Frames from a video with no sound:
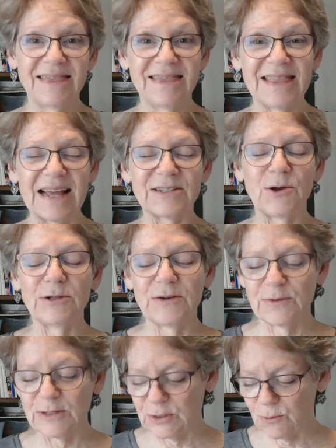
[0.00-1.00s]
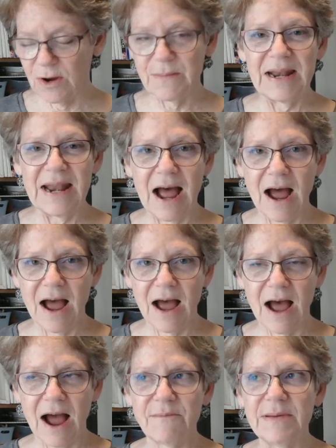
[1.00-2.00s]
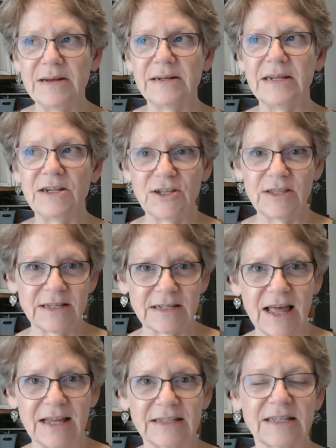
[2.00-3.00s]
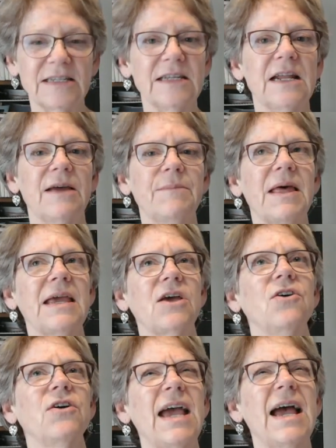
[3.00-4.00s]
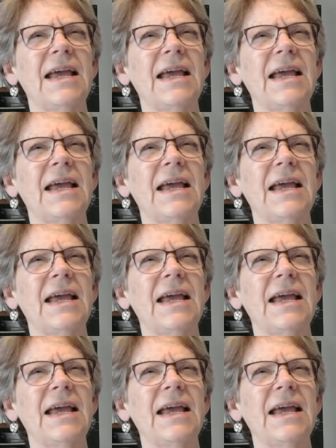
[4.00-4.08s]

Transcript: That's a whole different story. But I've been teaching these classes, and I'm like, okay,